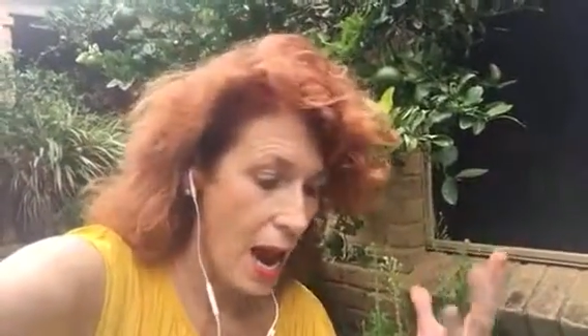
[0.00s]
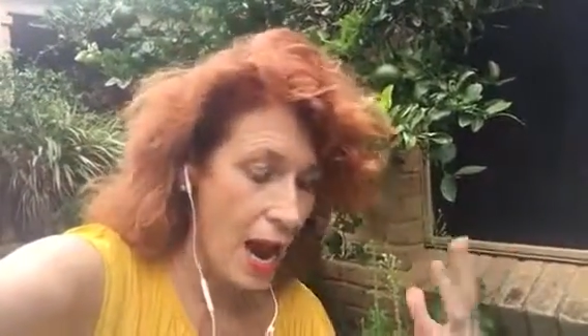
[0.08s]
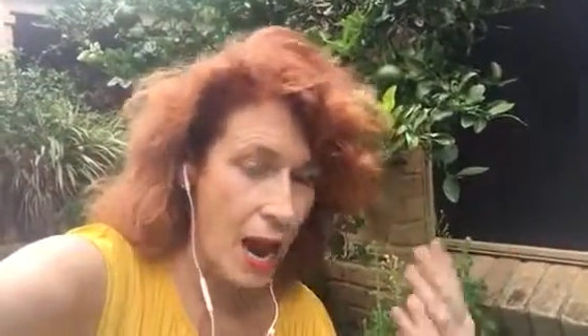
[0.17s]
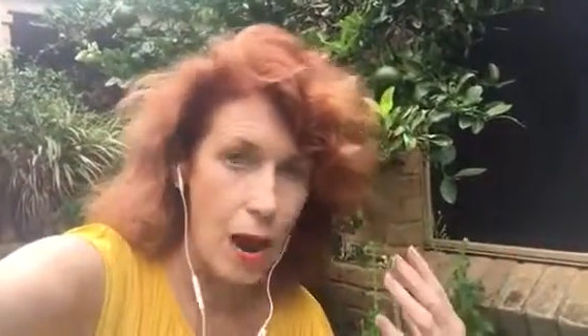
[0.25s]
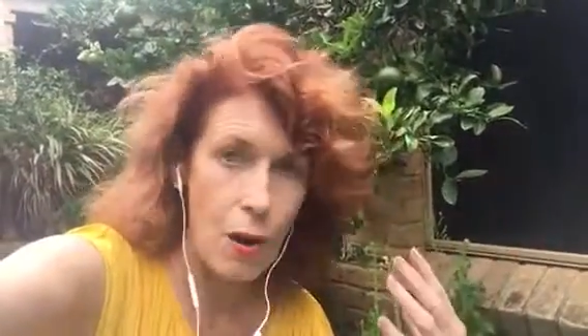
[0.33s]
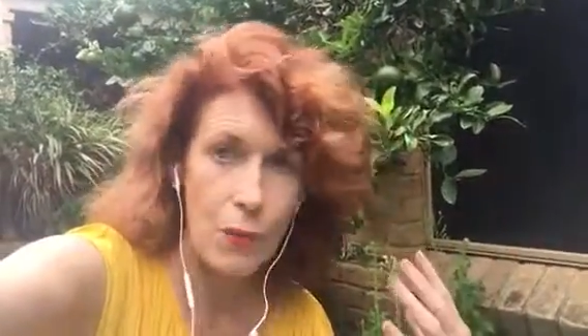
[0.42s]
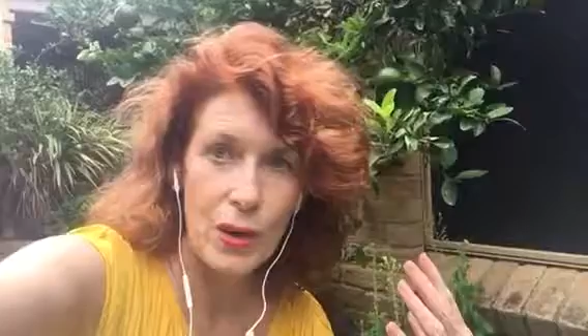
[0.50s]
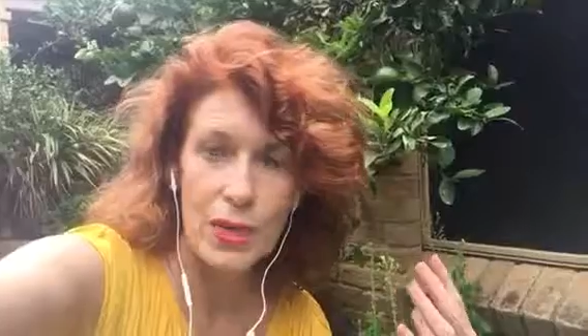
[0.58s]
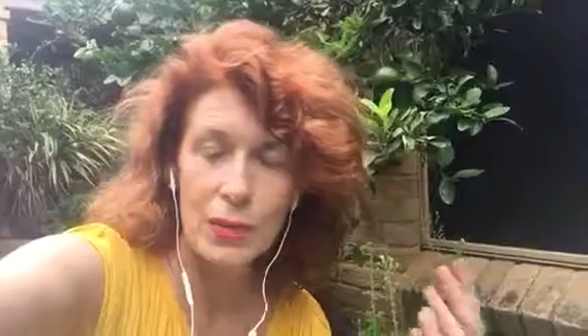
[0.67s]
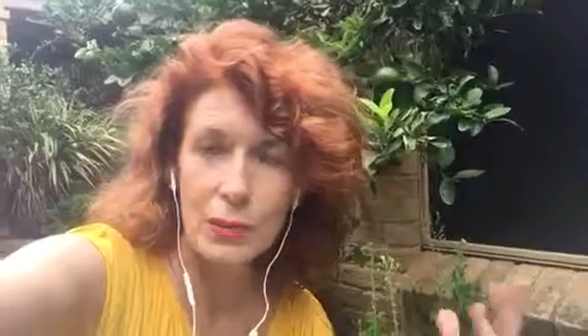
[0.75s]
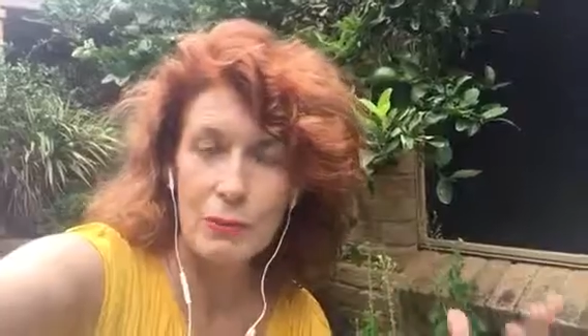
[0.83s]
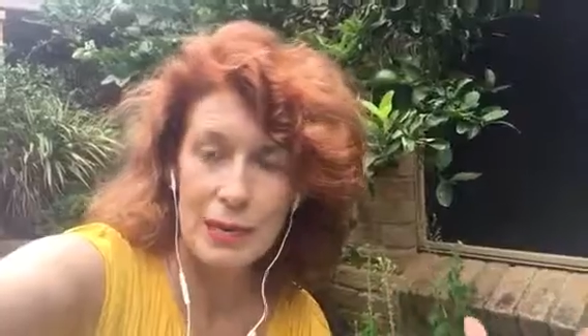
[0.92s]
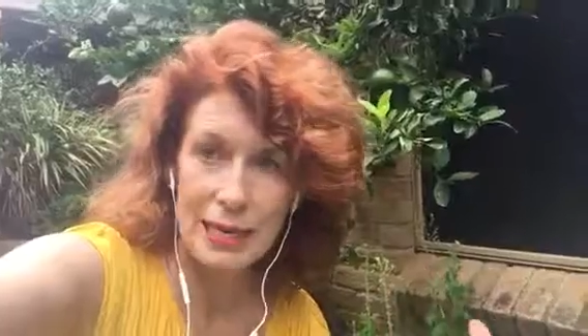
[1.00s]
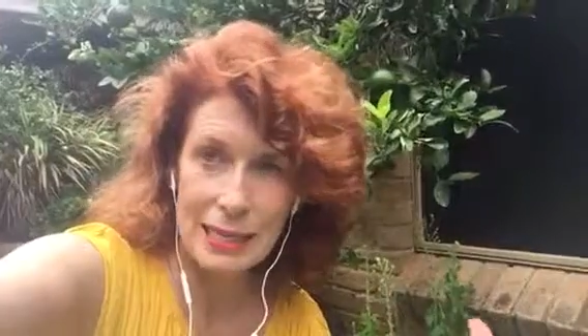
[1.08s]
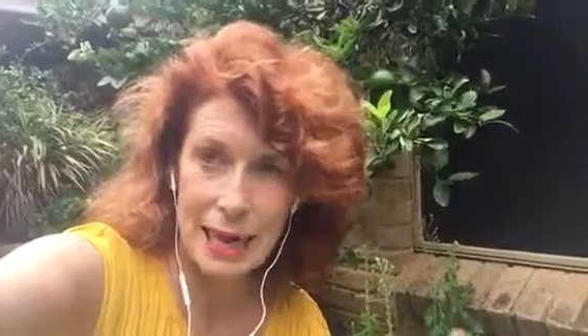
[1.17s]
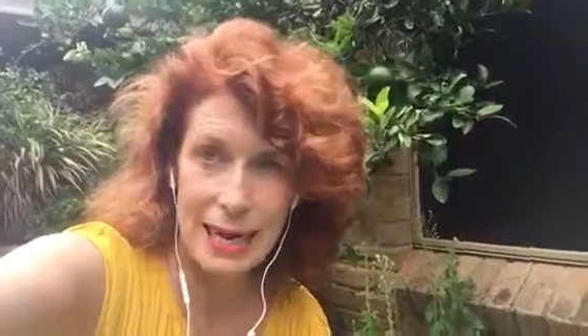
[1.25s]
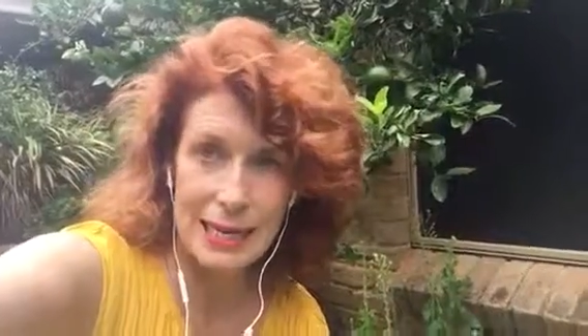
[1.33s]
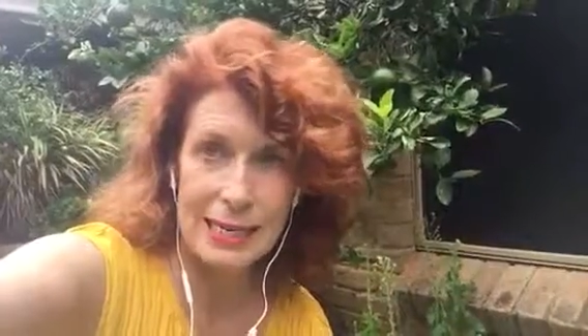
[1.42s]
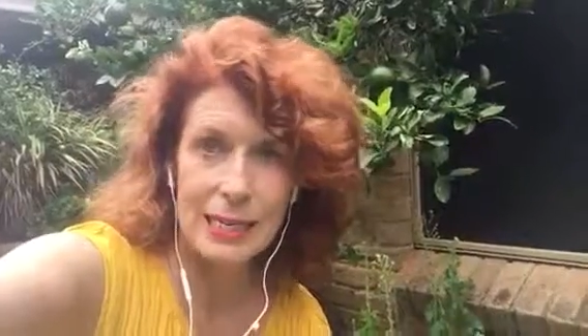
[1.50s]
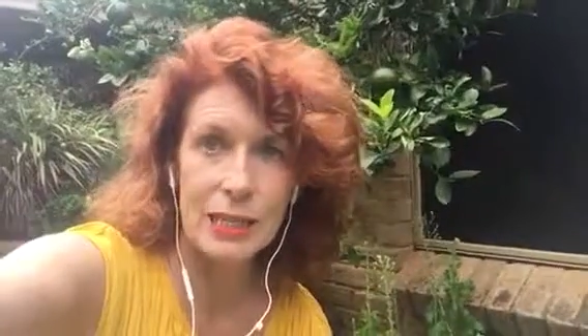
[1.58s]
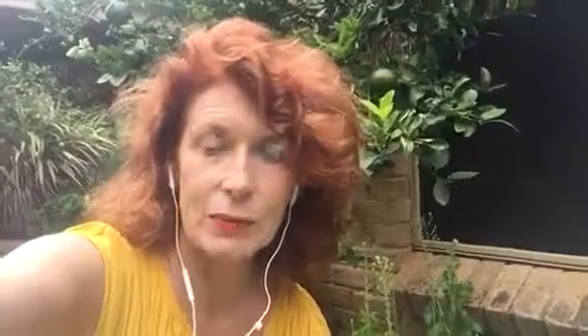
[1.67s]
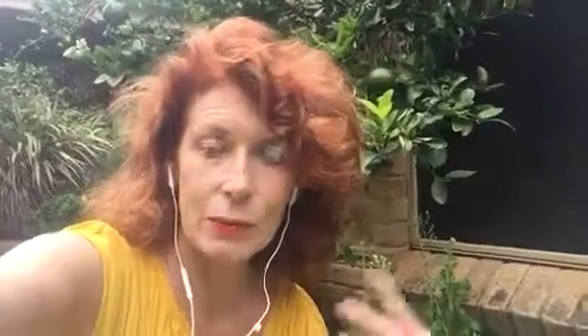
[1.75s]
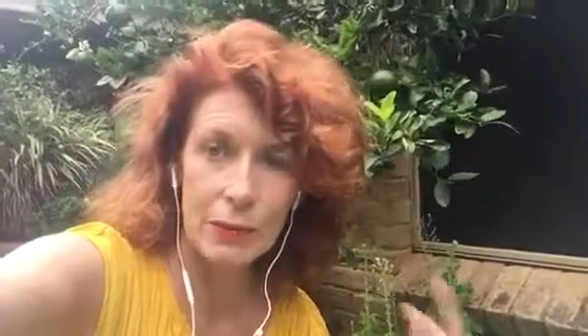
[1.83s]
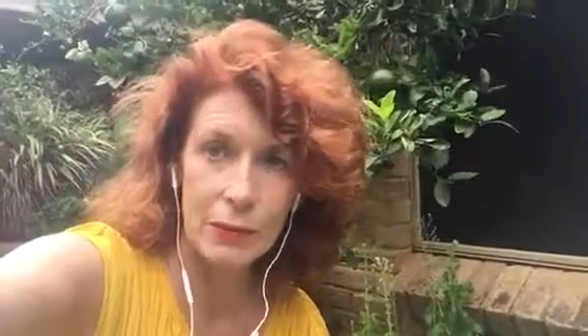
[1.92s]
how we do meditations,
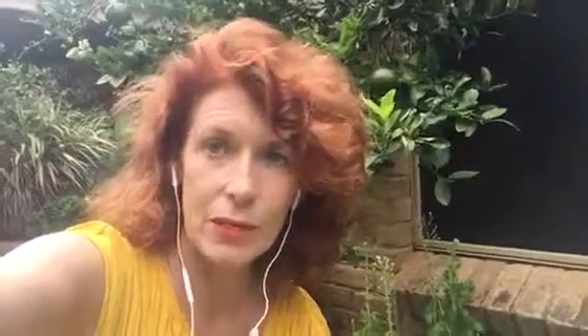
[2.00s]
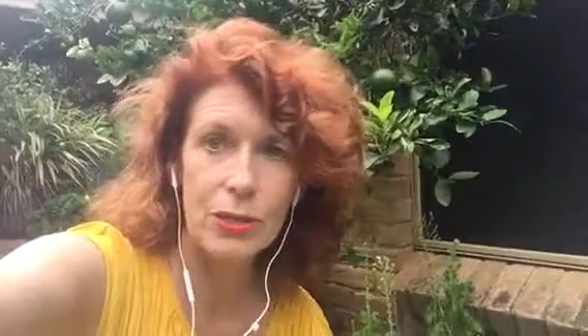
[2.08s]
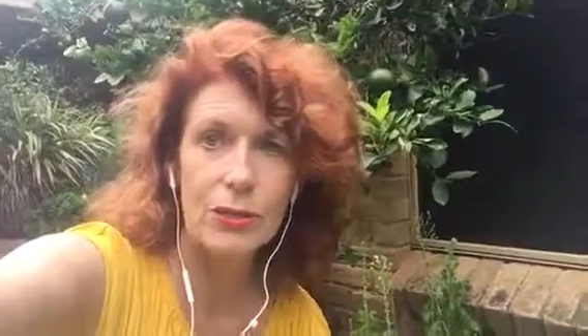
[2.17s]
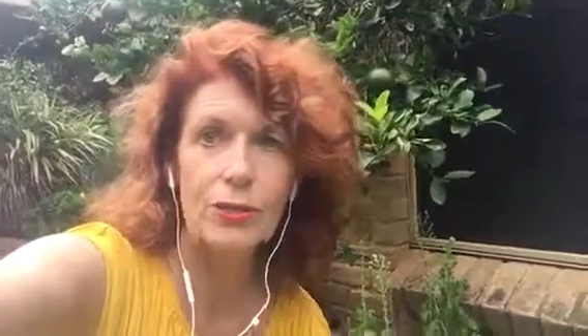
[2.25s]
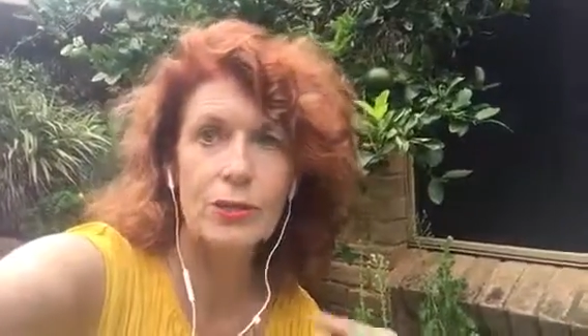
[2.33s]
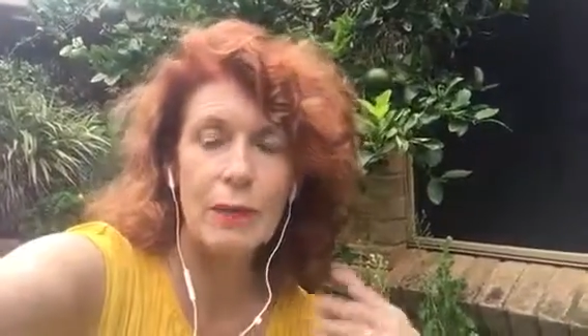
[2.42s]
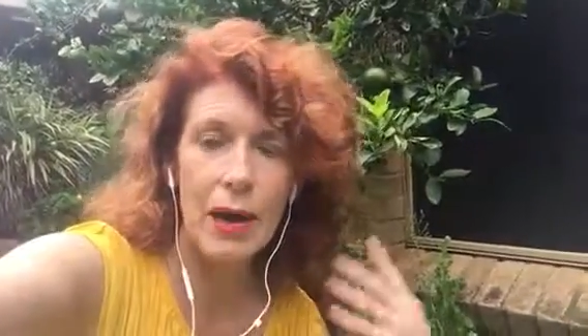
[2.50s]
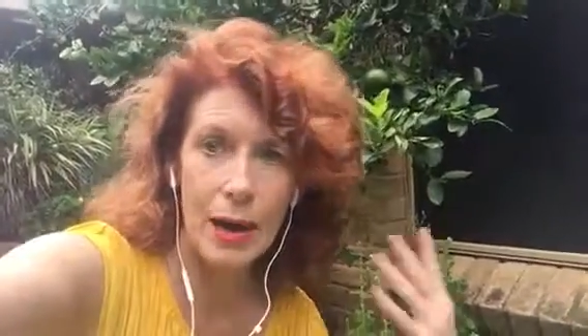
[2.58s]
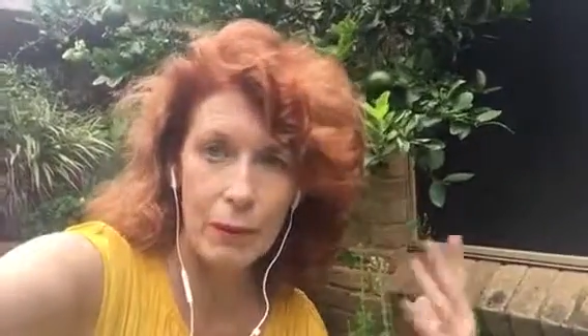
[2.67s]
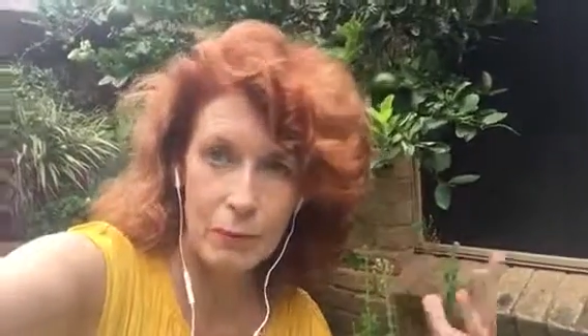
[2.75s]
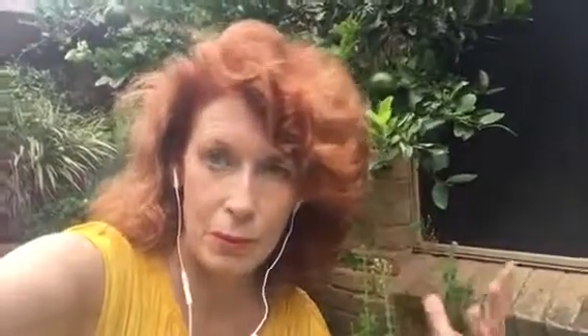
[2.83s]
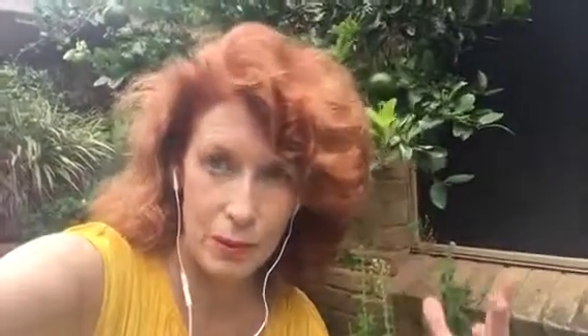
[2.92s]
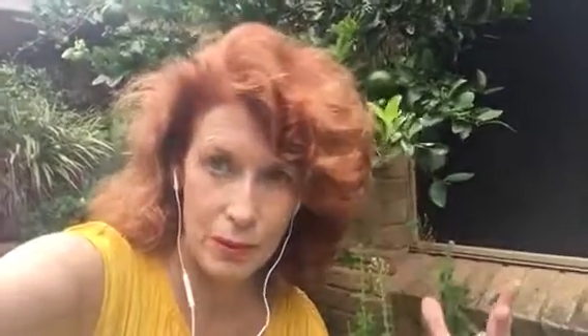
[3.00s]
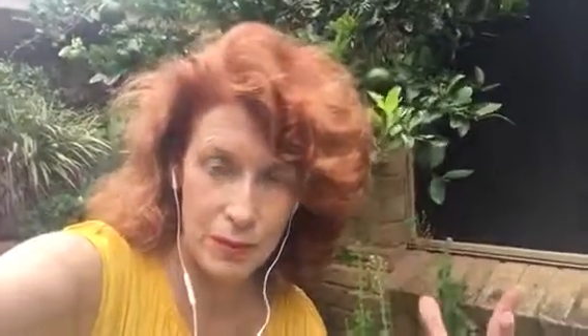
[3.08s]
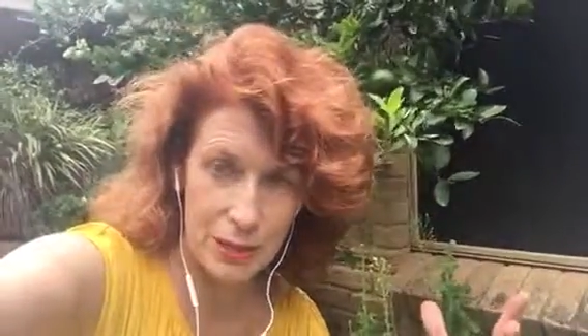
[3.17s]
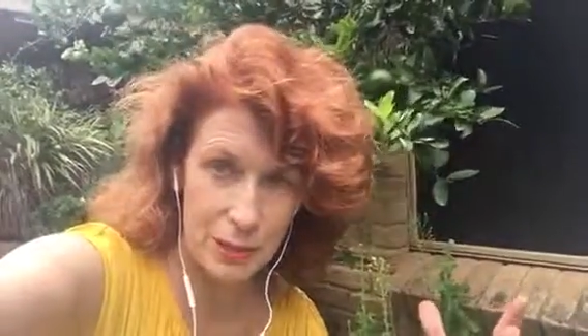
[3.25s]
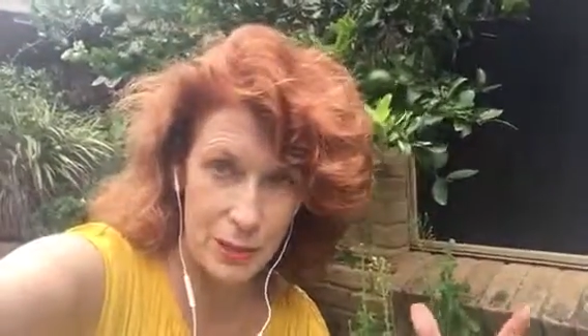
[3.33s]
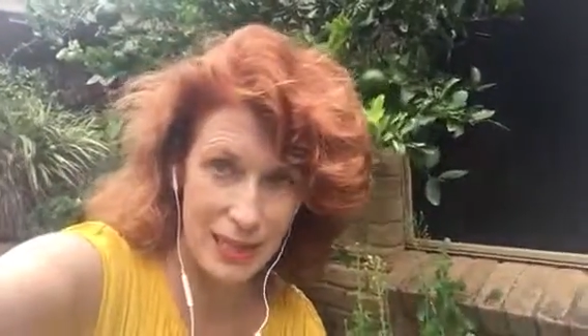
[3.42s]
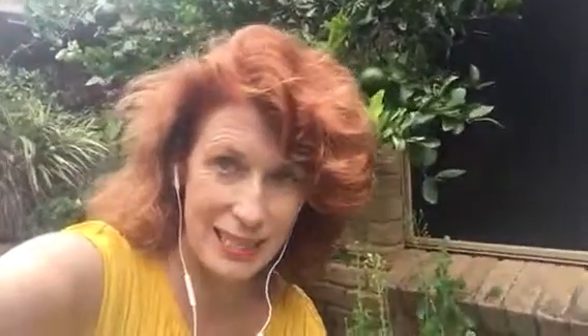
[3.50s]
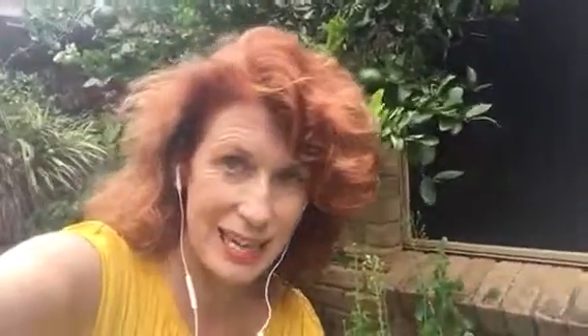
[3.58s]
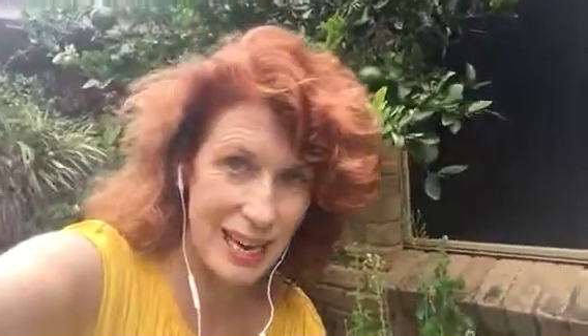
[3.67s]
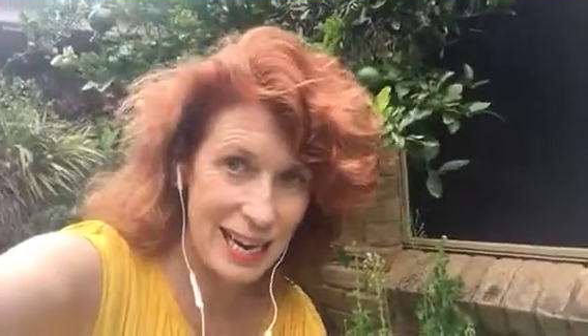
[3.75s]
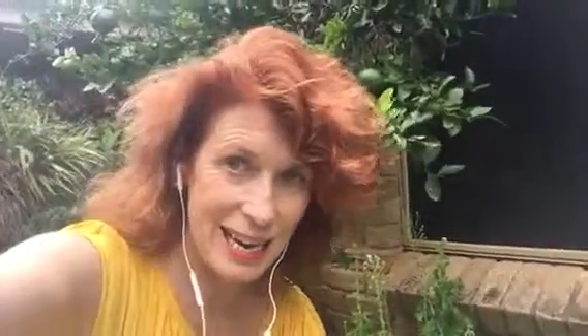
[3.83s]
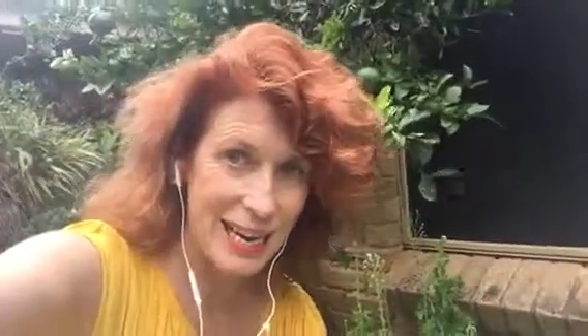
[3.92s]
when we do them, how we put them into our
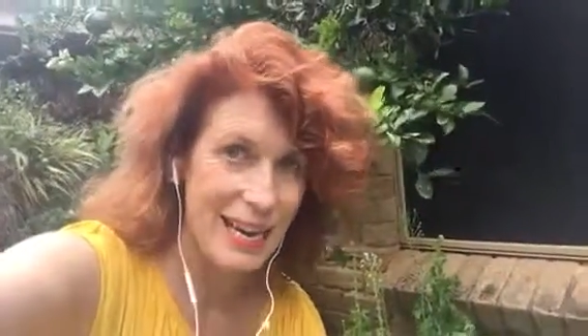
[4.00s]
day.